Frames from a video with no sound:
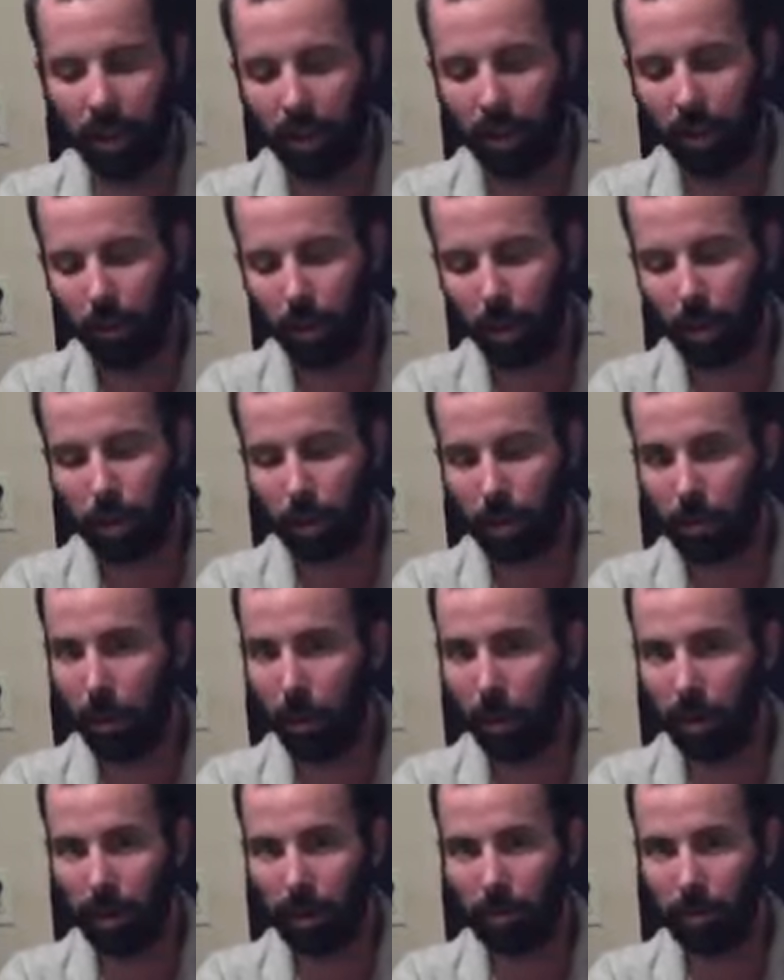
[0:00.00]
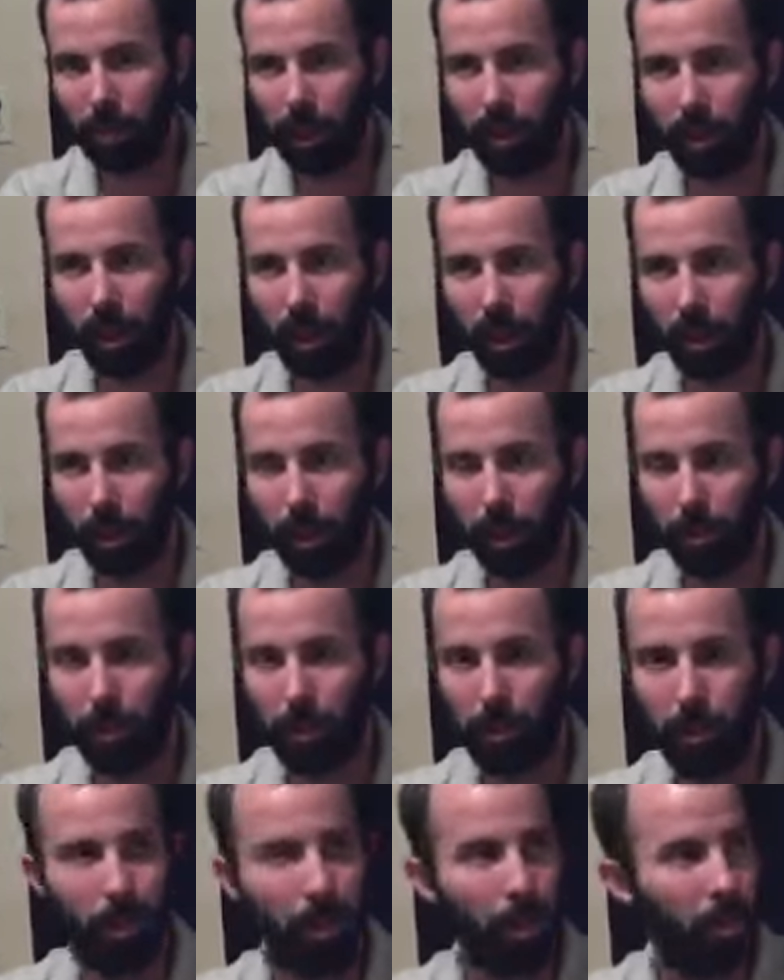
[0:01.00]
which is important because I don't know if
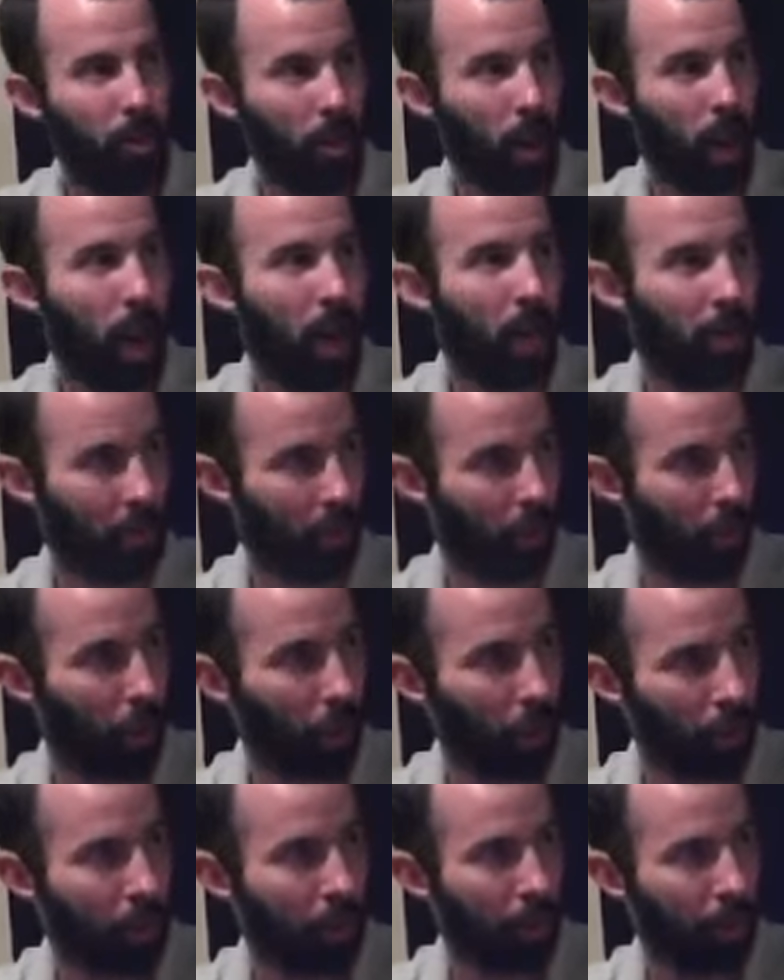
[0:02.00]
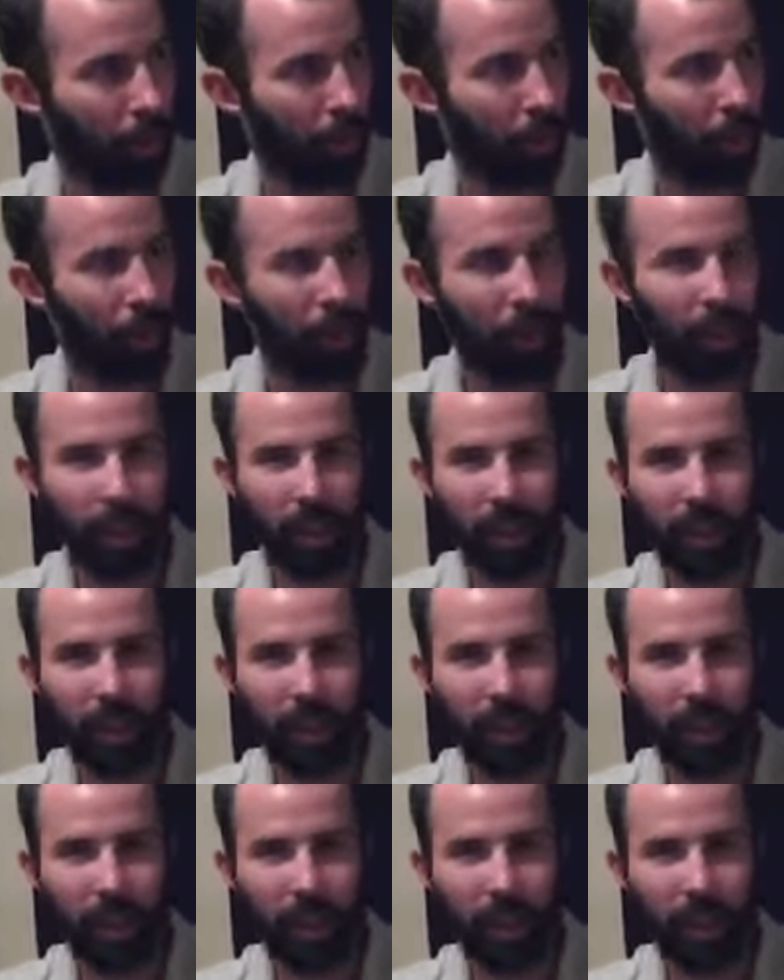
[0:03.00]
you've ever shot sports before.